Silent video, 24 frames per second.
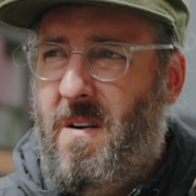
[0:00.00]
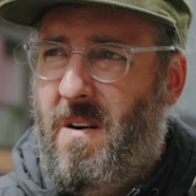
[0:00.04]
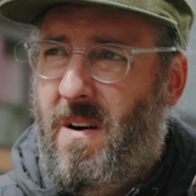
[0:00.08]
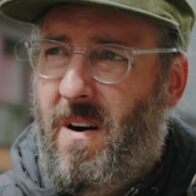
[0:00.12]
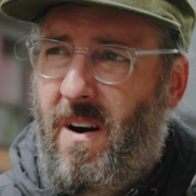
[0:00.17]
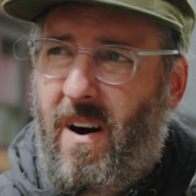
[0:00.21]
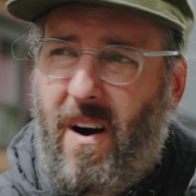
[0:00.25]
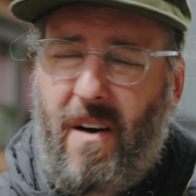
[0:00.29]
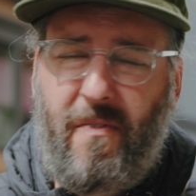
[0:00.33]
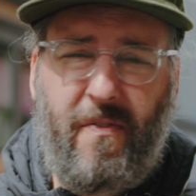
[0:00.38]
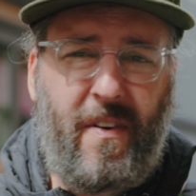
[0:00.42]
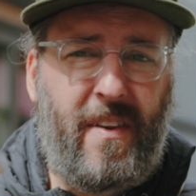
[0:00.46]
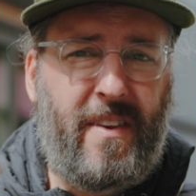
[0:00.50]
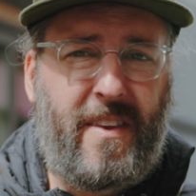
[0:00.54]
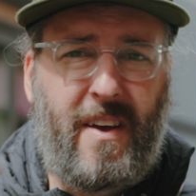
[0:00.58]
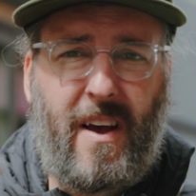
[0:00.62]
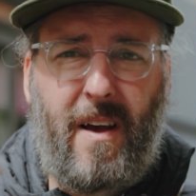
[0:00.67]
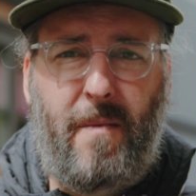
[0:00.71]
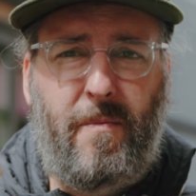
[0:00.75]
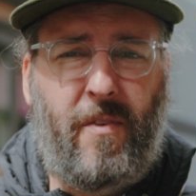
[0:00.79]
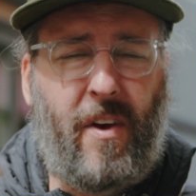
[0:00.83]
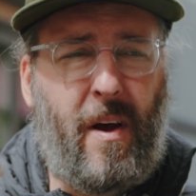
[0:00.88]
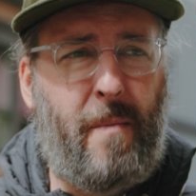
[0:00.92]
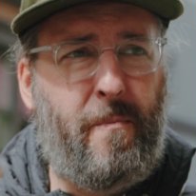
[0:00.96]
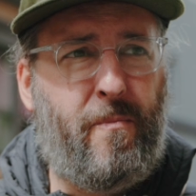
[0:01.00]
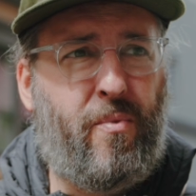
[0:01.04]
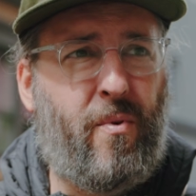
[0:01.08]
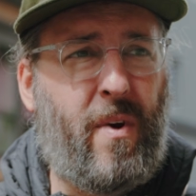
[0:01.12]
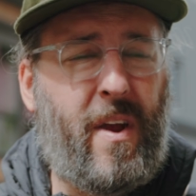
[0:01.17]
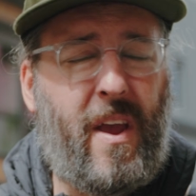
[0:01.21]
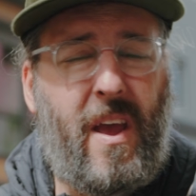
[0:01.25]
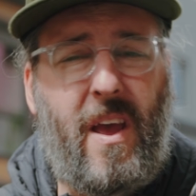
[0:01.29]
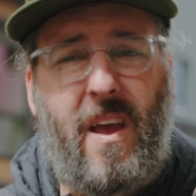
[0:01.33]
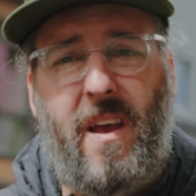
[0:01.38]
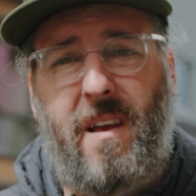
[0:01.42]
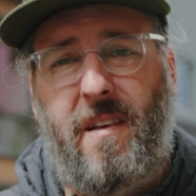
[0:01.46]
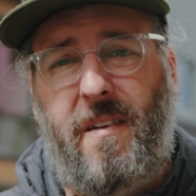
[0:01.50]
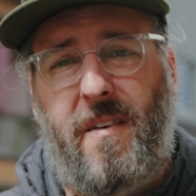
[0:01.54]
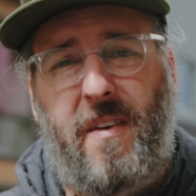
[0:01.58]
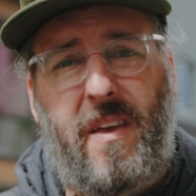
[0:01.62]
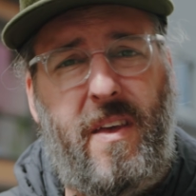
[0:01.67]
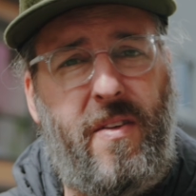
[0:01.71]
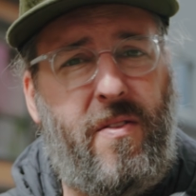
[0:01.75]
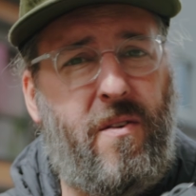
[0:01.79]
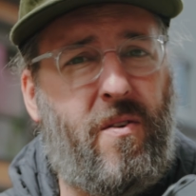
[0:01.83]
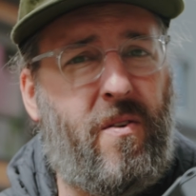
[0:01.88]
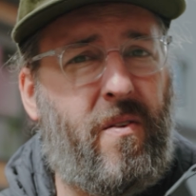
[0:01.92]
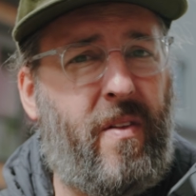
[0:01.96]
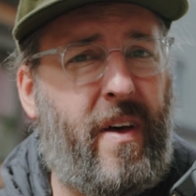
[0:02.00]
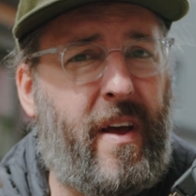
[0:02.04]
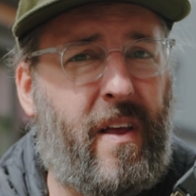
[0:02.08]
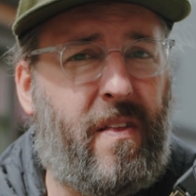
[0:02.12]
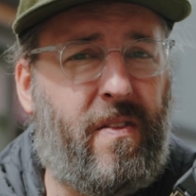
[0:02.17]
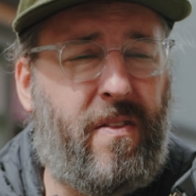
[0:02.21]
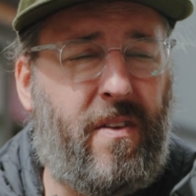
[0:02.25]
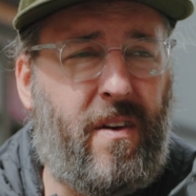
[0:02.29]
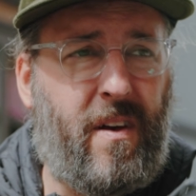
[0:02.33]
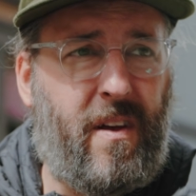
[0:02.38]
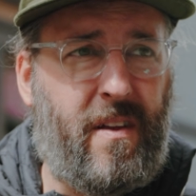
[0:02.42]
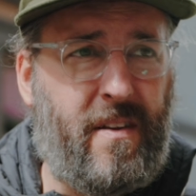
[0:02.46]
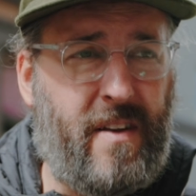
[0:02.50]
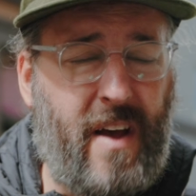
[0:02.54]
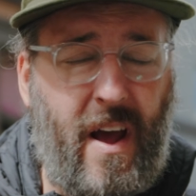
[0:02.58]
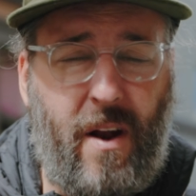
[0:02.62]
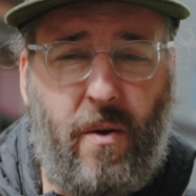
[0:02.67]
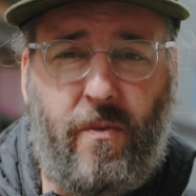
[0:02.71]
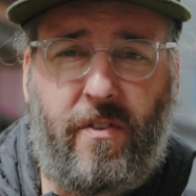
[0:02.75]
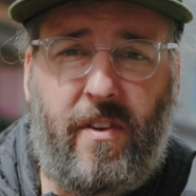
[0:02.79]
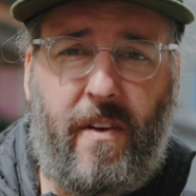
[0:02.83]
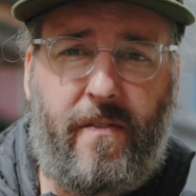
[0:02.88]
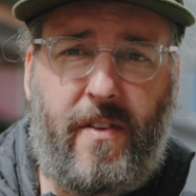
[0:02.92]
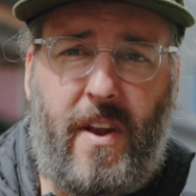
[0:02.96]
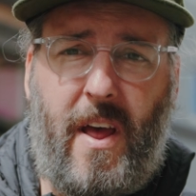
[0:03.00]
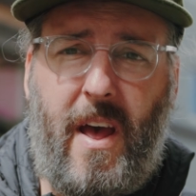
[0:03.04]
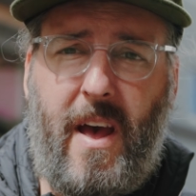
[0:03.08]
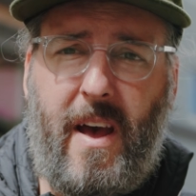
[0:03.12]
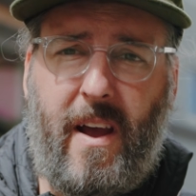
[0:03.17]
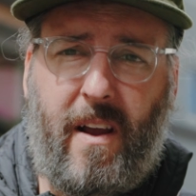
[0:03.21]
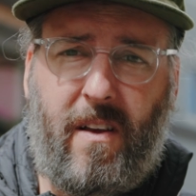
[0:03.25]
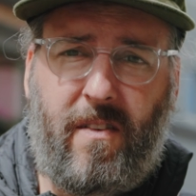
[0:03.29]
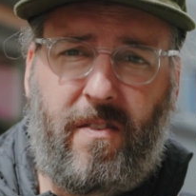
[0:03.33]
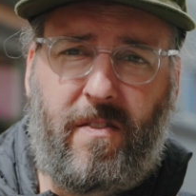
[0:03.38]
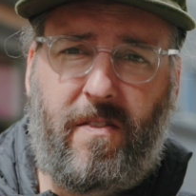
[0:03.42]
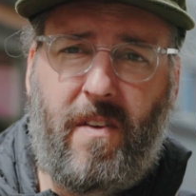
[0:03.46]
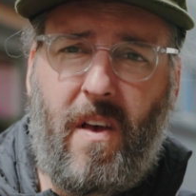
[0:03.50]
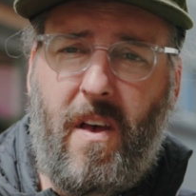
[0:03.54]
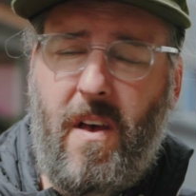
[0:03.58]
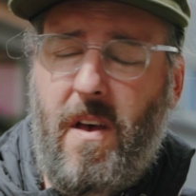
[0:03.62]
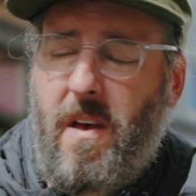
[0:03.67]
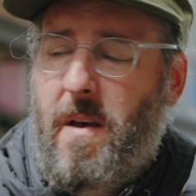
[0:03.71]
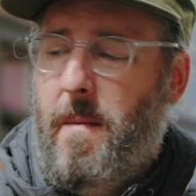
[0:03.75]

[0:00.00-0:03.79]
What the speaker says: oftentimes I'm bringing either like the 907X,